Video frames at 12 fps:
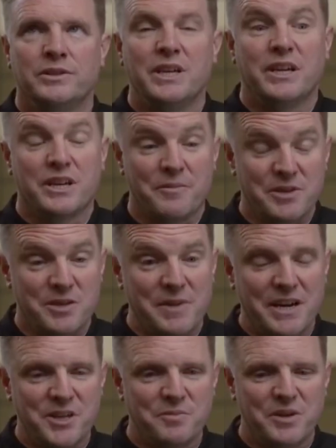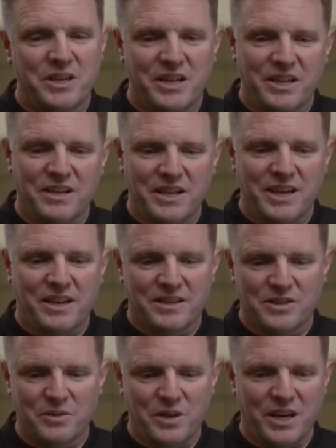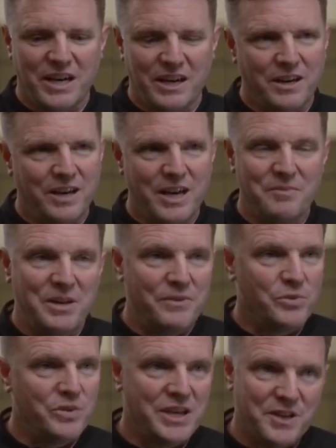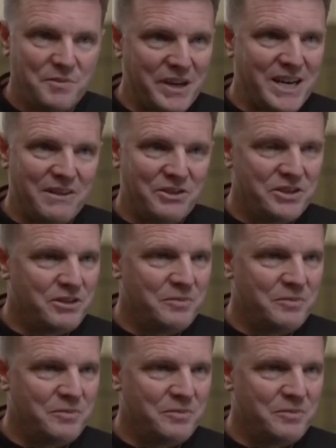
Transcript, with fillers: then I come into management, and uh, yeah, so I, I am level. That is my character.